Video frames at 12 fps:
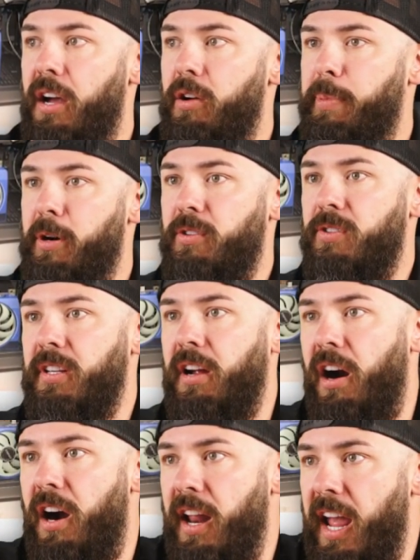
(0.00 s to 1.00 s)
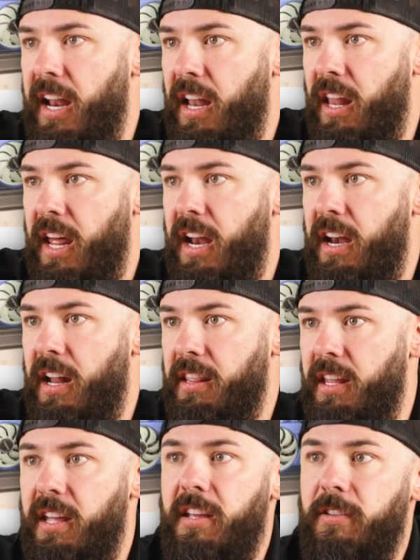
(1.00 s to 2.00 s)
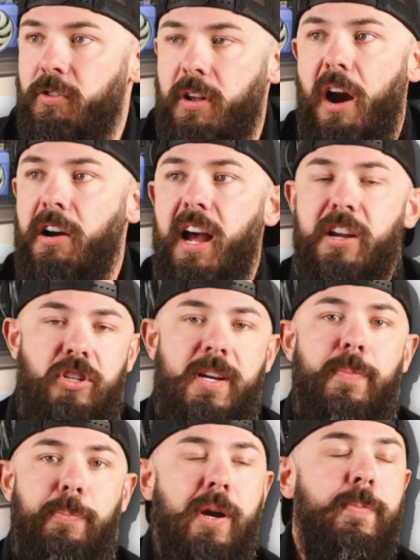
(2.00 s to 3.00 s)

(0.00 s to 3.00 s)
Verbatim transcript: who purchased the card and then the card got shipped